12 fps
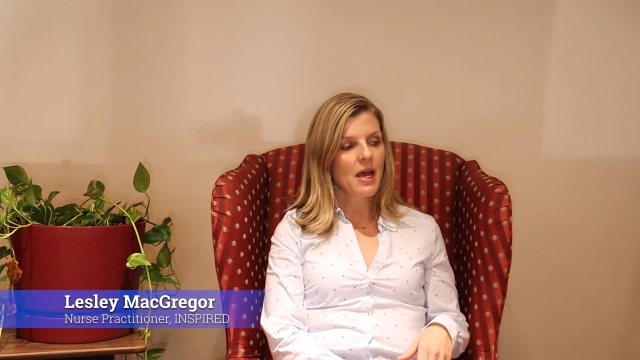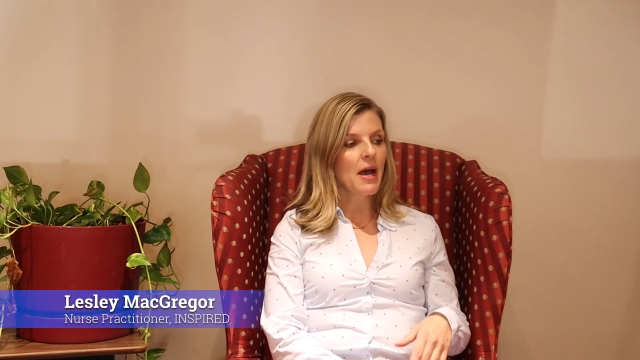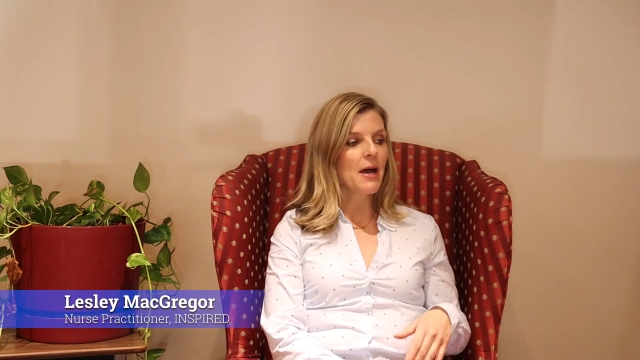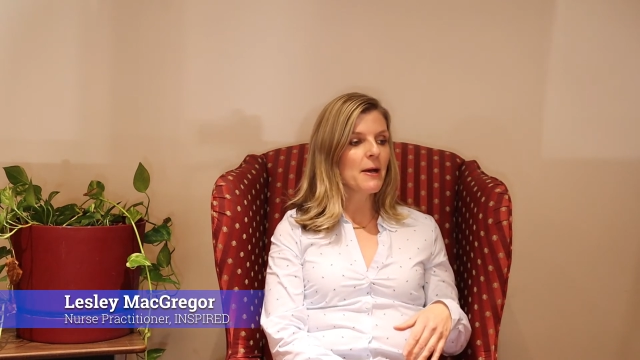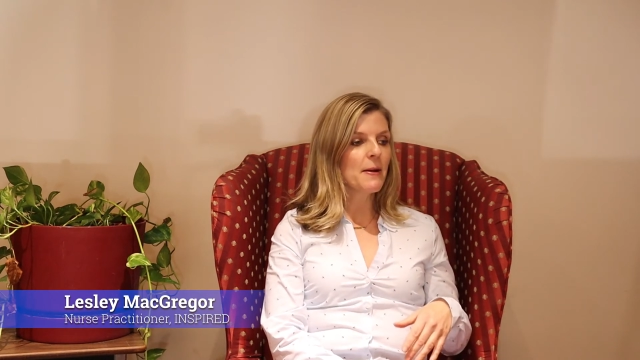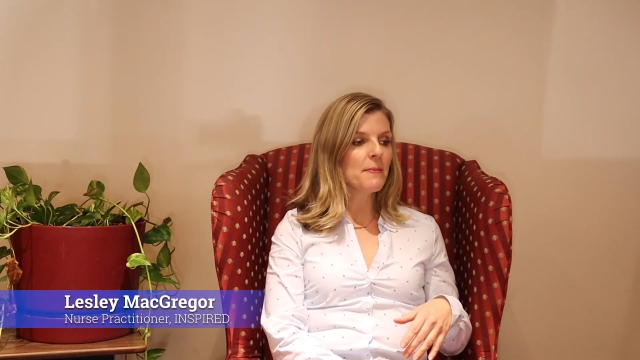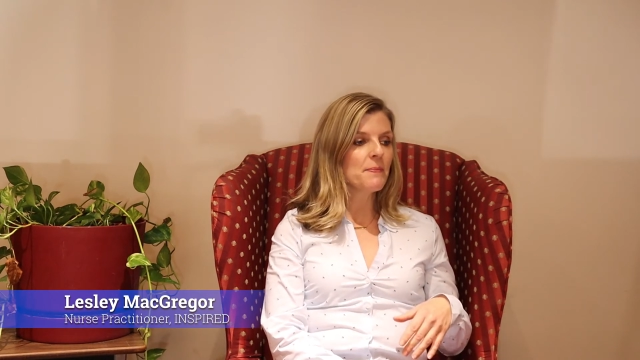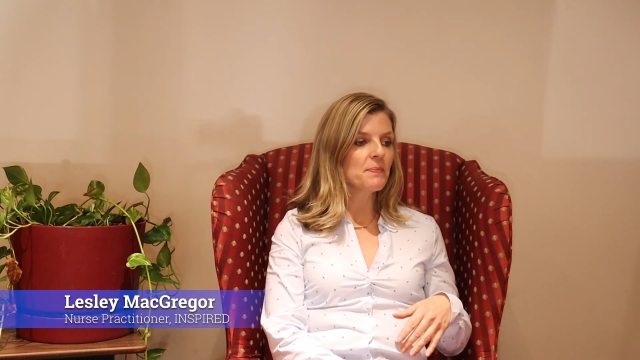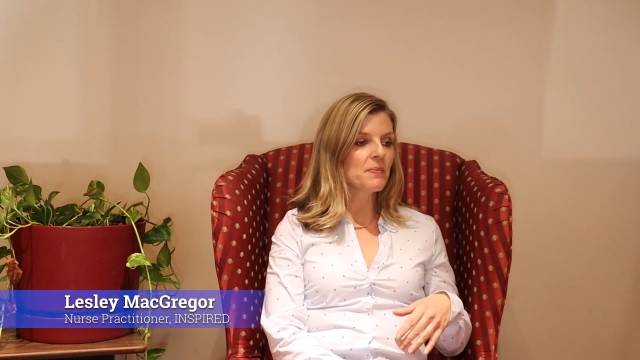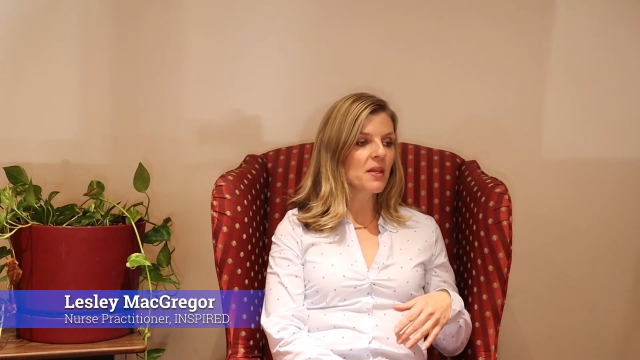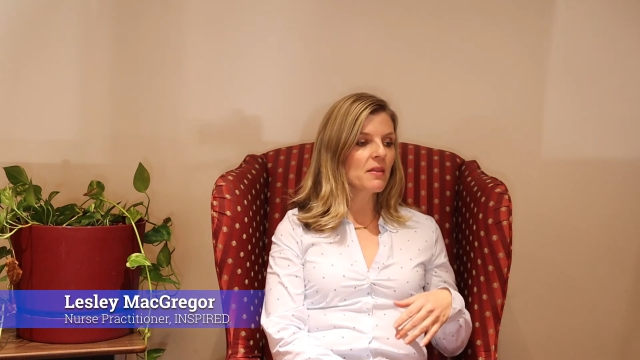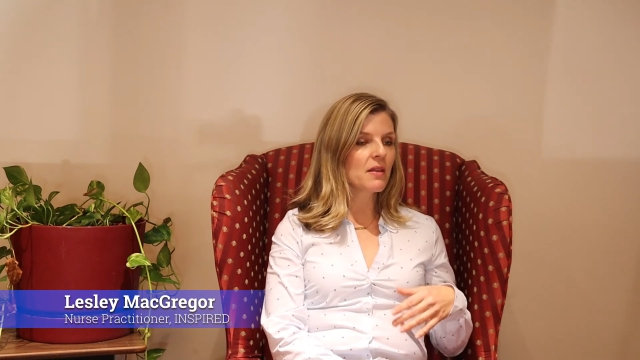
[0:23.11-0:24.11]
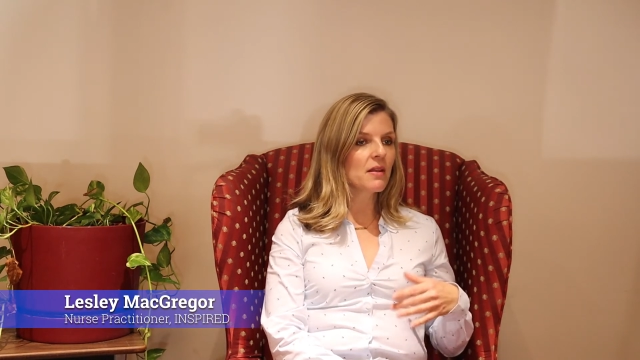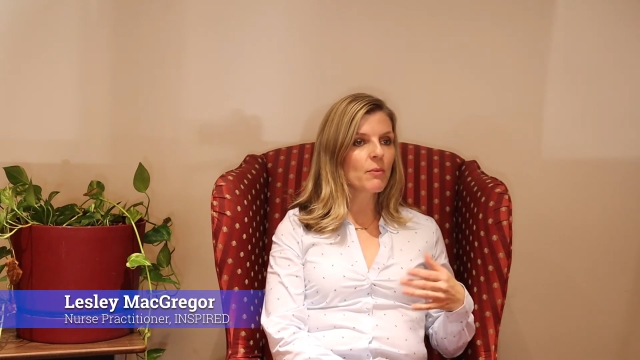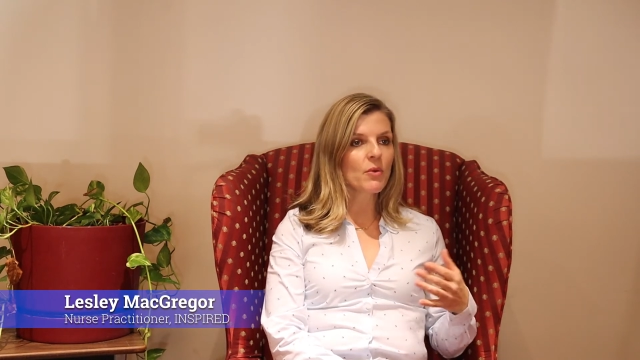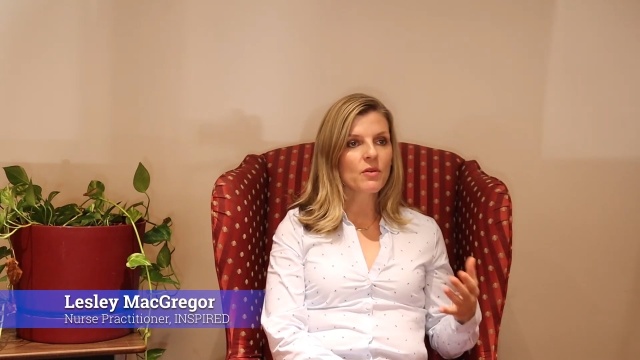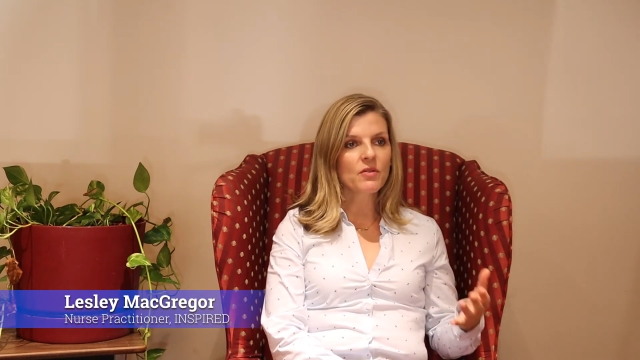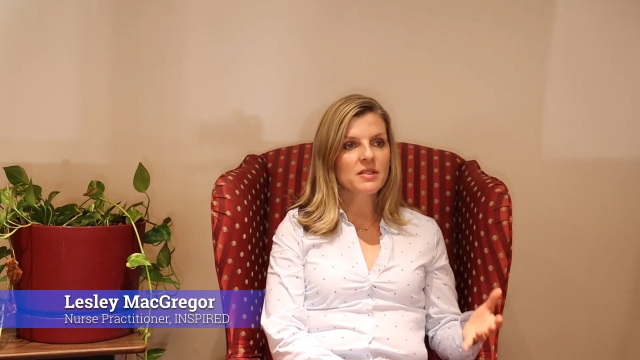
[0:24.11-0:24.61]
the
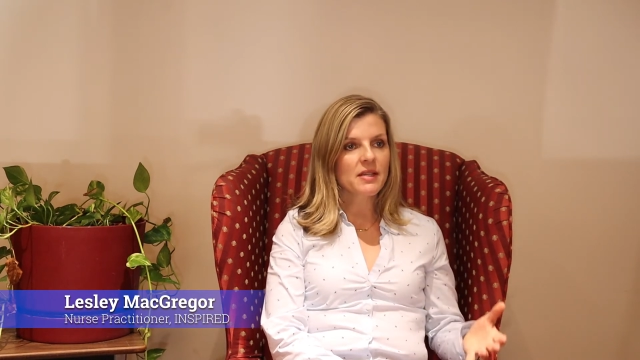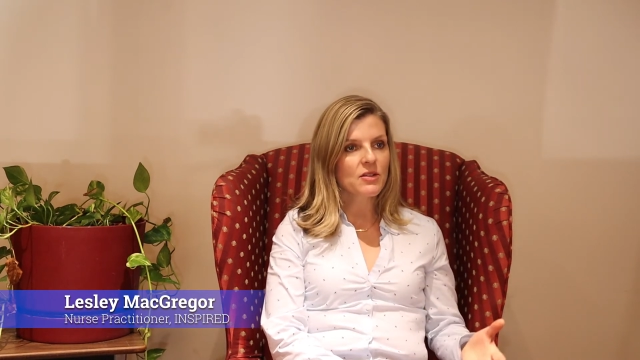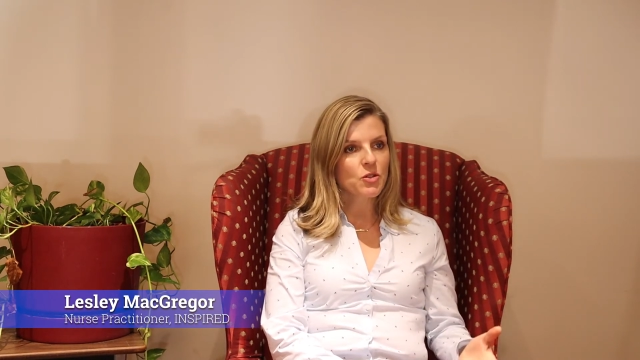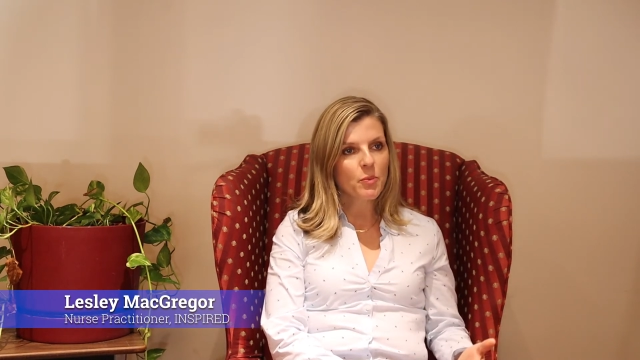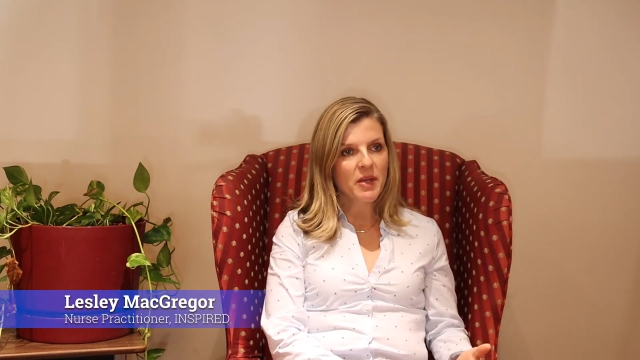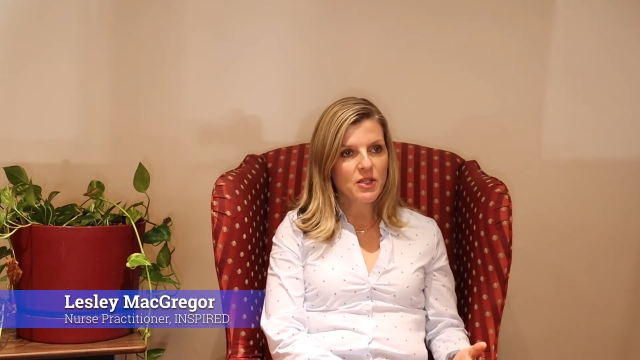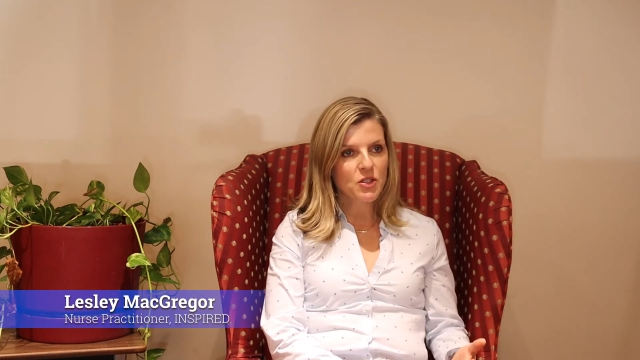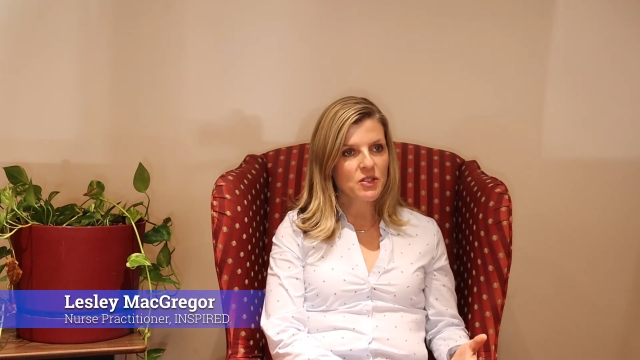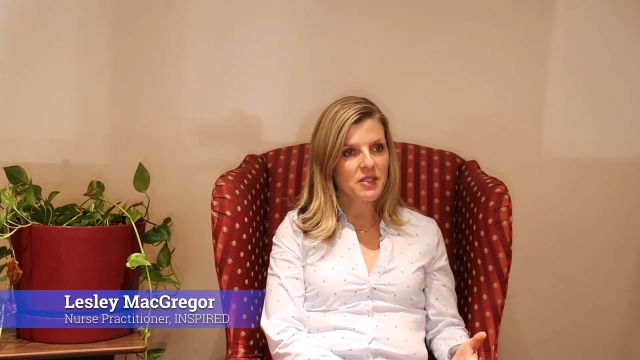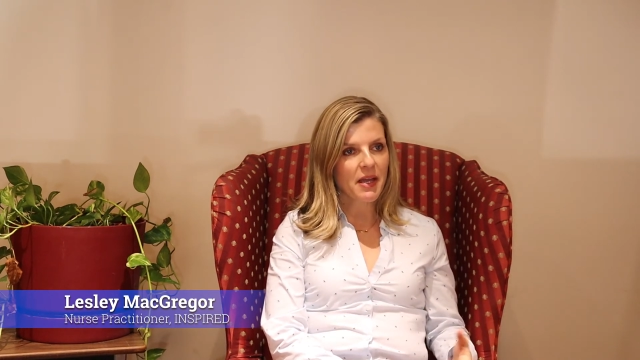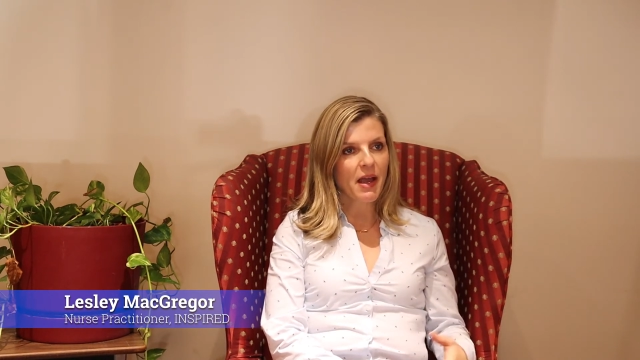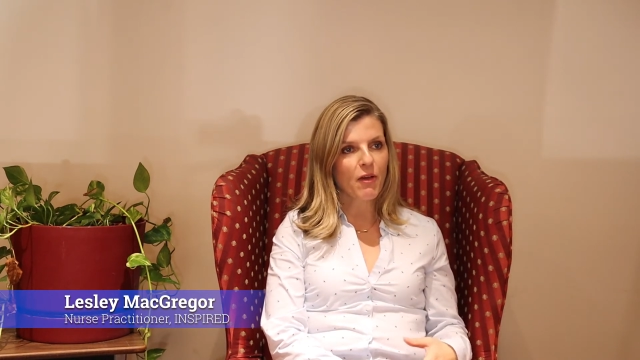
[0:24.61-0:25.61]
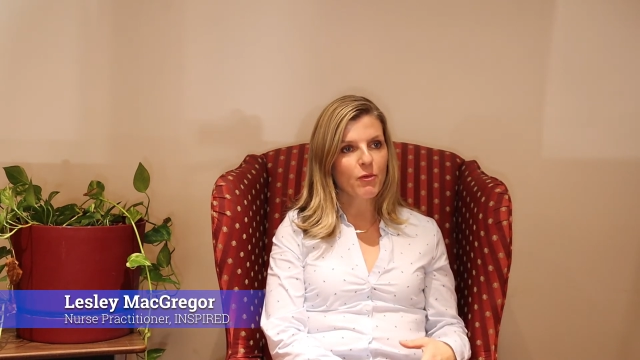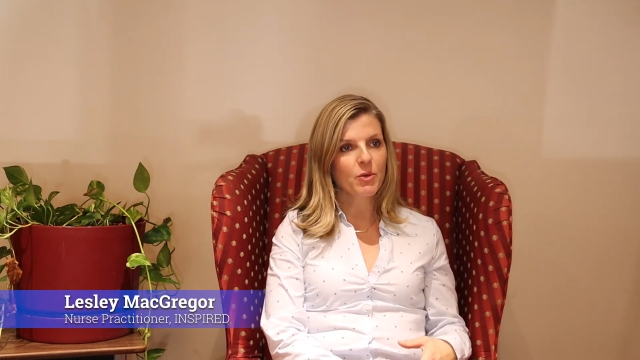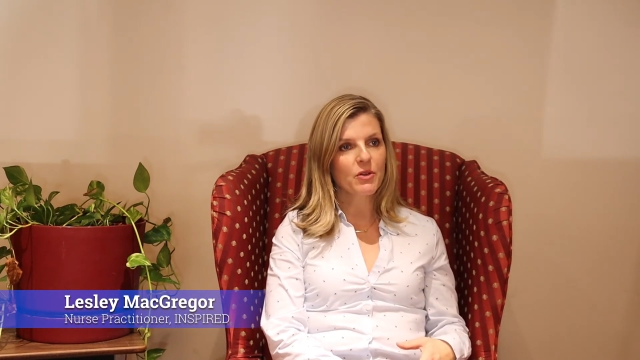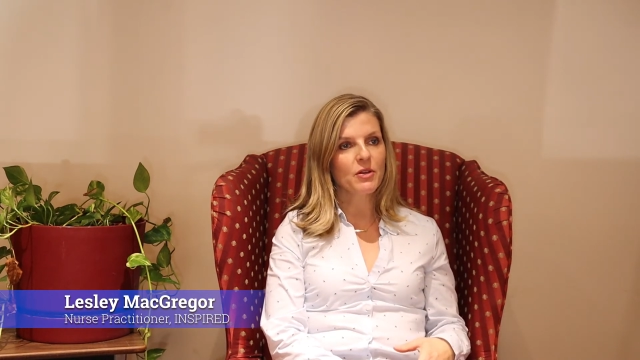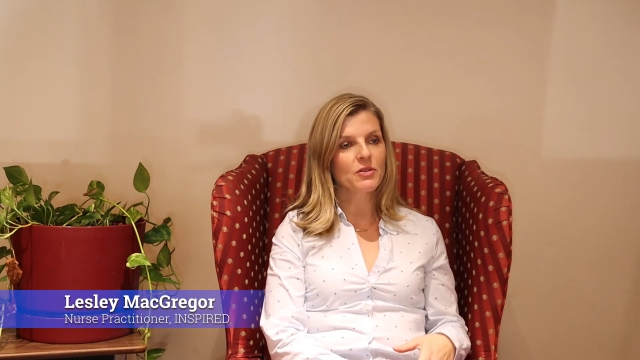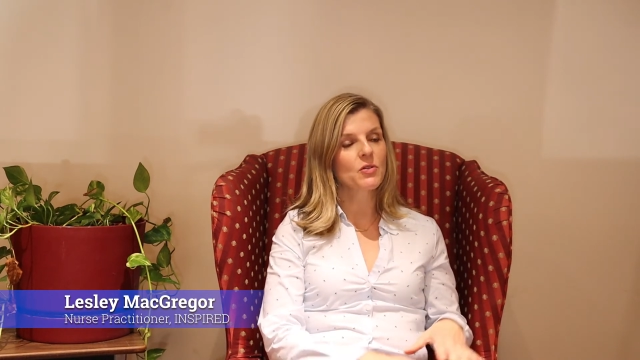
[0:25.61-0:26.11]
number of exacerbations they have per year.